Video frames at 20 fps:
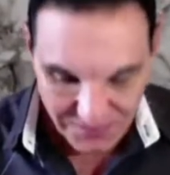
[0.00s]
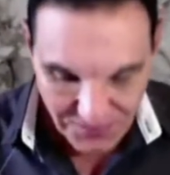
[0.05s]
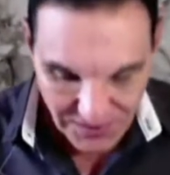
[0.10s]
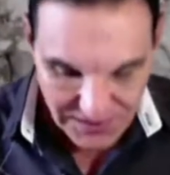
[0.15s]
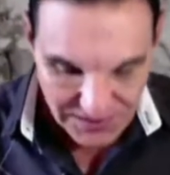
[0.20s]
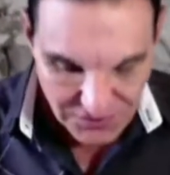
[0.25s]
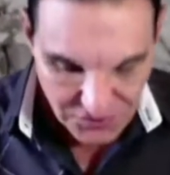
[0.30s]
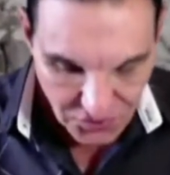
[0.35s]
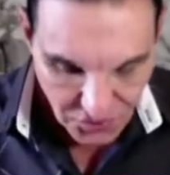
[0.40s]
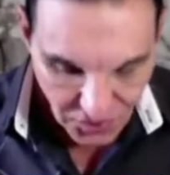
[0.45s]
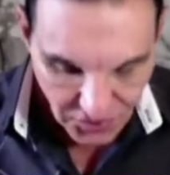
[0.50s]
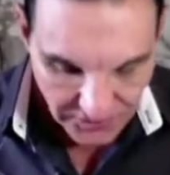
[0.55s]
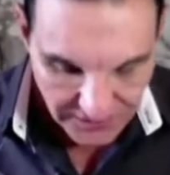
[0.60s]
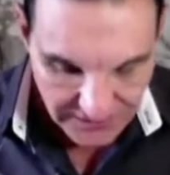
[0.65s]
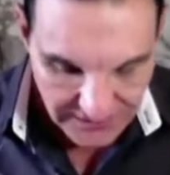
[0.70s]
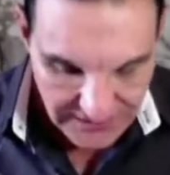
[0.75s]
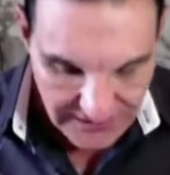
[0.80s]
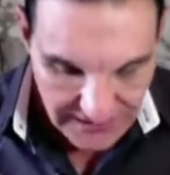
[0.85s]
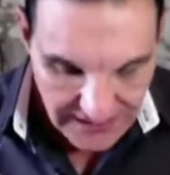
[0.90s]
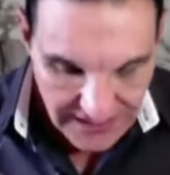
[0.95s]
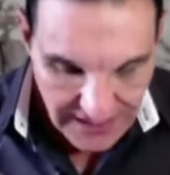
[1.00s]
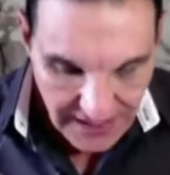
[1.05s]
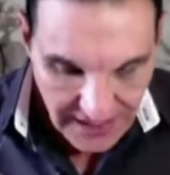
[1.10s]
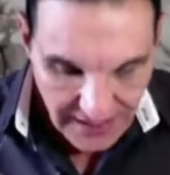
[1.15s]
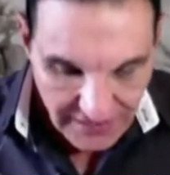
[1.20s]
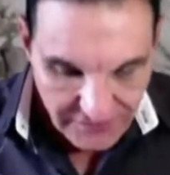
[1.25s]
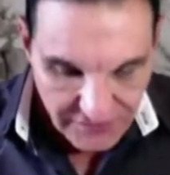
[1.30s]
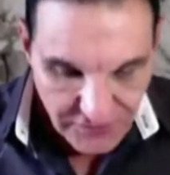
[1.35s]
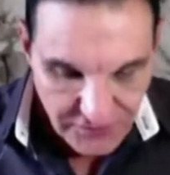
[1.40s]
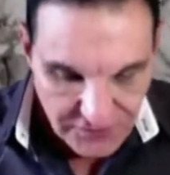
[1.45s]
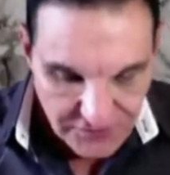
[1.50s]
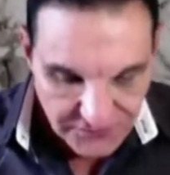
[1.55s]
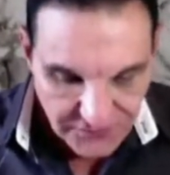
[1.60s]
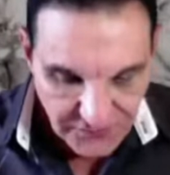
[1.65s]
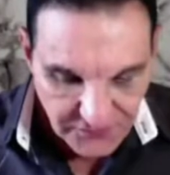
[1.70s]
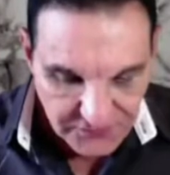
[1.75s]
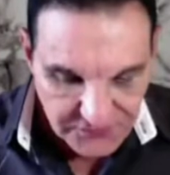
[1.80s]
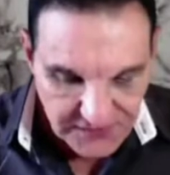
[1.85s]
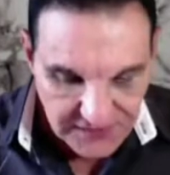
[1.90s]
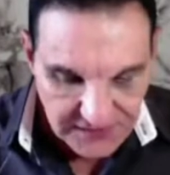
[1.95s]
Praise God. Verse
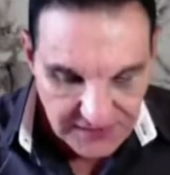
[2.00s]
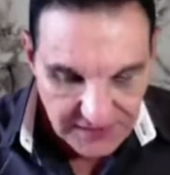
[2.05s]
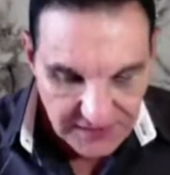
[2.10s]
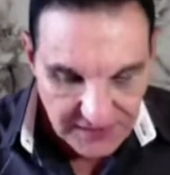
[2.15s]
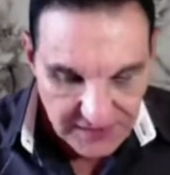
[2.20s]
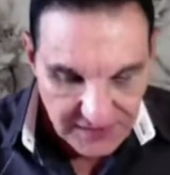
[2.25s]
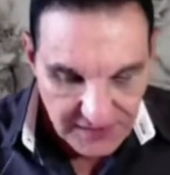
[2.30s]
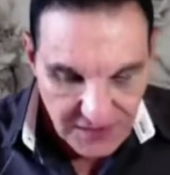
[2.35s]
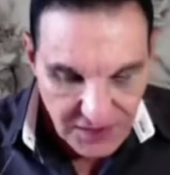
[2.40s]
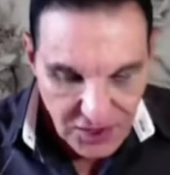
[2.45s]
15